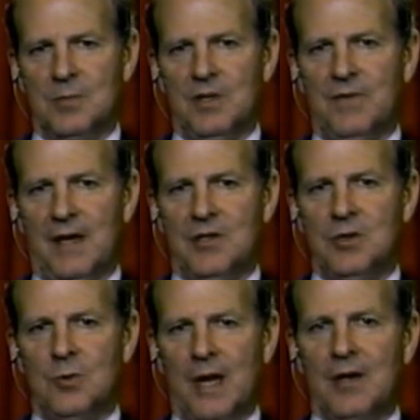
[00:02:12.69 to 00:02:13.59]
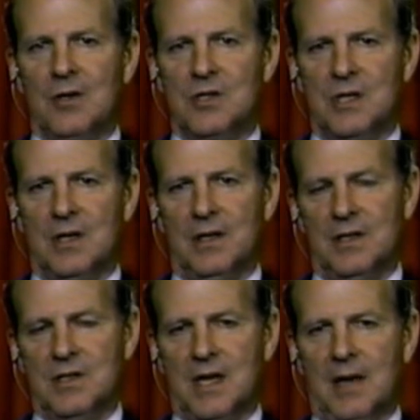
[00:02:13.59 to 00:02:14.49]
And we've had 2 records here in
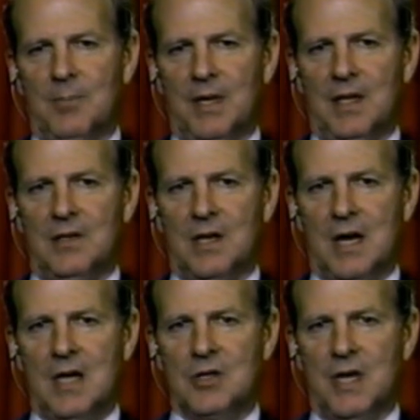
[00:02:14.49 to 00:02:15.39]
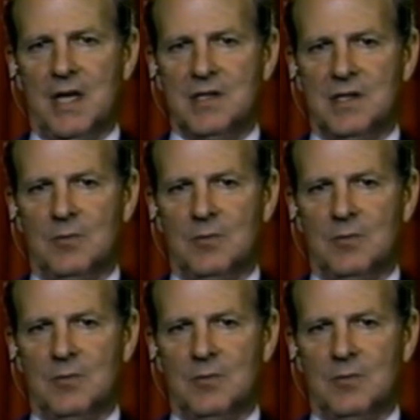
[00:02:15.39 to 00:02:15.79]
this campaign to contrast,